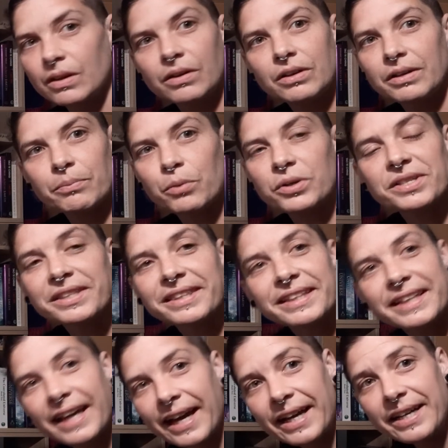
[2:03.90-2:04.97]
it wasn't the
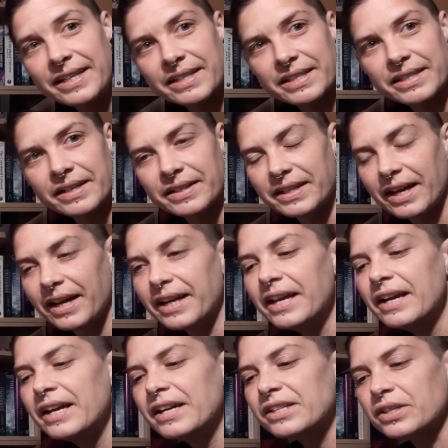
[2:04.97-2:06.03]
case okay
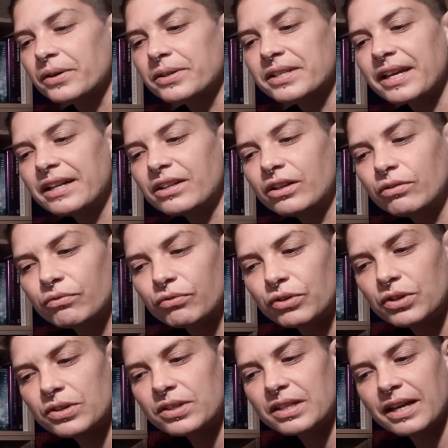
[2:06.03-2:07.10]
so i was getting
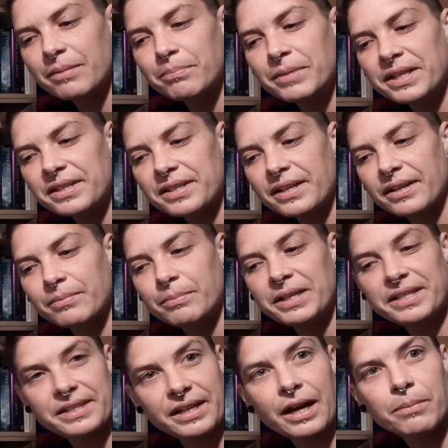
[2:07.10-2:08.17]
confused and mixed up,
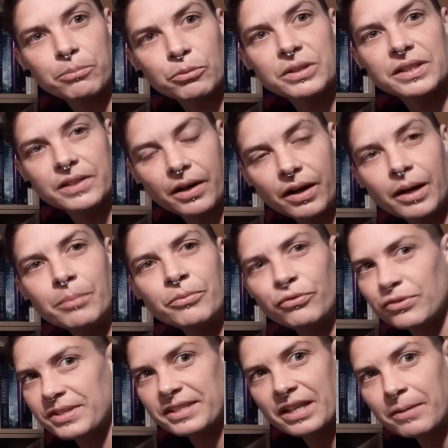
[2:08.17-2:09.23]
mixed up with time
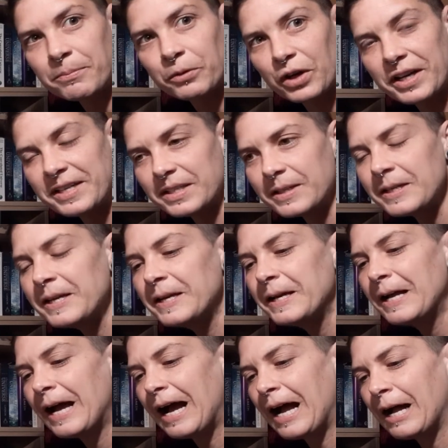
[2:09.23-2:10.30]
for some reason
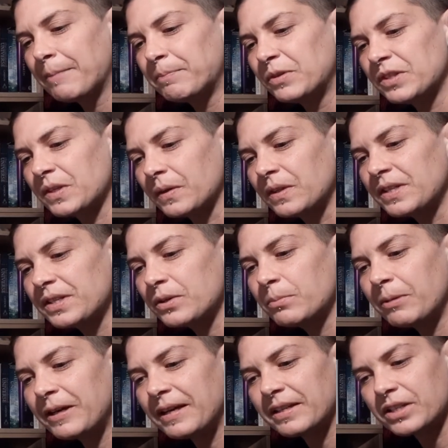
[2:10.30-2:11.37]
um, so this could
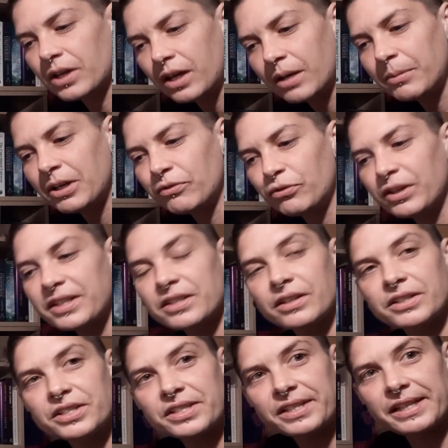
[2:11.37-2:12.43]
be a timing effect i
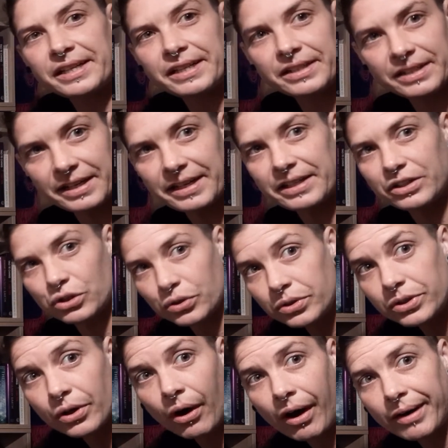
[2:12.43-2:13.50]
just did it here two
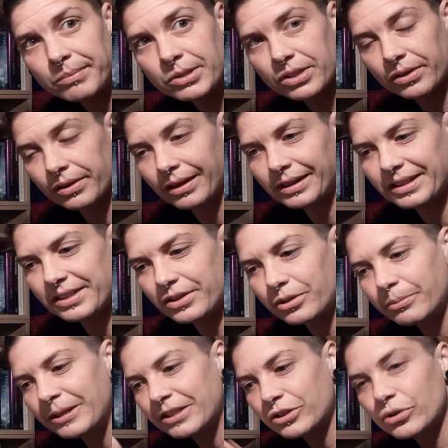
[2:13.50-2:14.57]
times all right this could
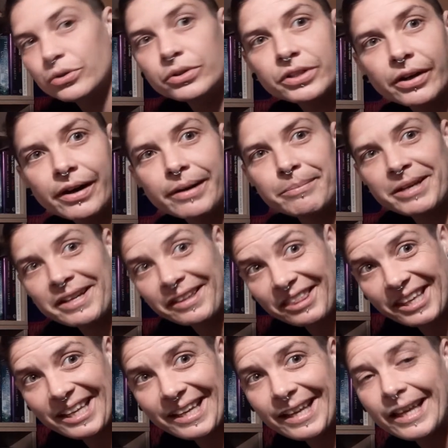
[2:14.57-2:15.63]
be a two timing
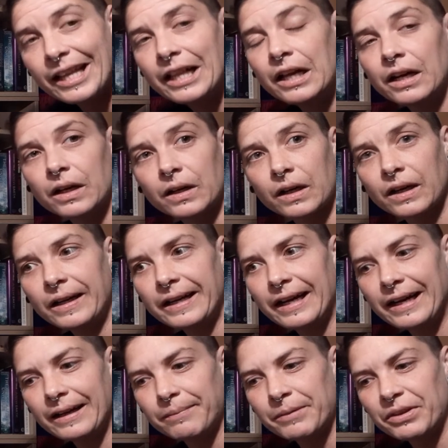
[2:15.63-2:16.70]
thing all right
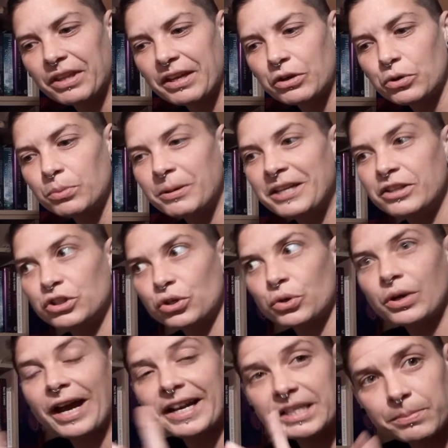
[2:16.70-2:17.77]
um, there could be two
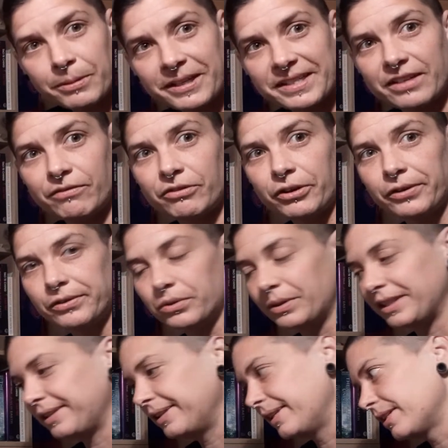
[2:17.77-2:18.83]
aspects involved
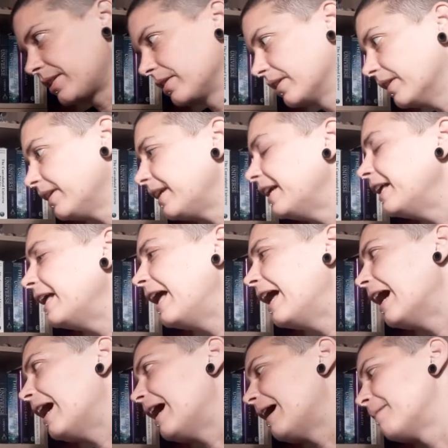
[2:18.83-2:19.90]
within this all right
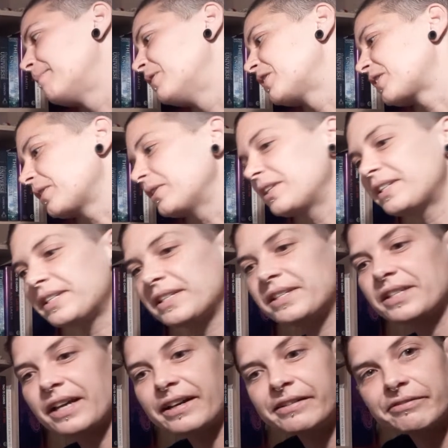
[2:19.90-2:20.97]
um, so this is
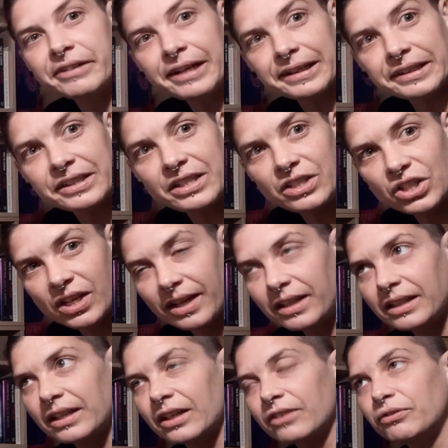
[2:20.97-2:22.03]
a reality check
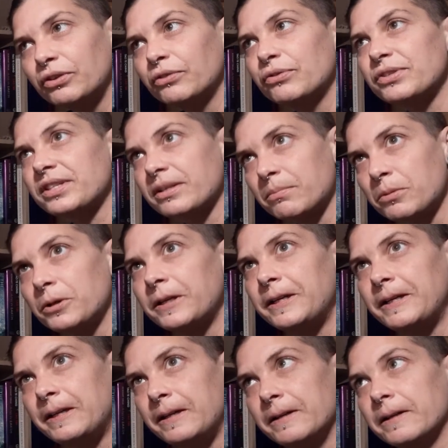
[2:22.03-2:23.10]
and i feel for somebody
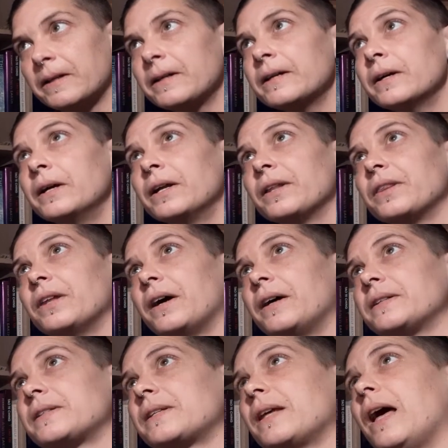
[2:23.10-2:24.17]
here
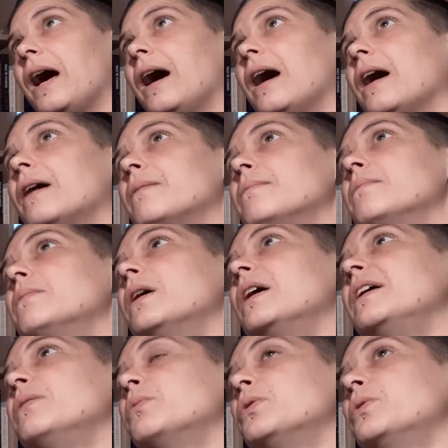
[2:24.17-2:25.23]
that um,
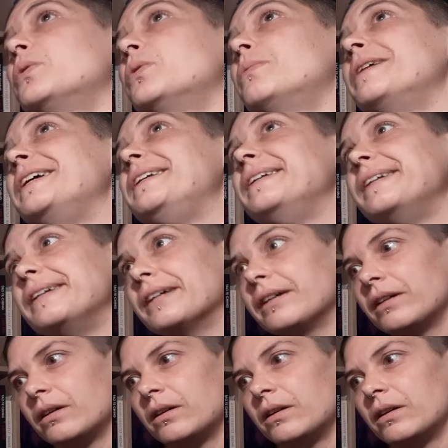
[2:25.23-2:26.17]
it will be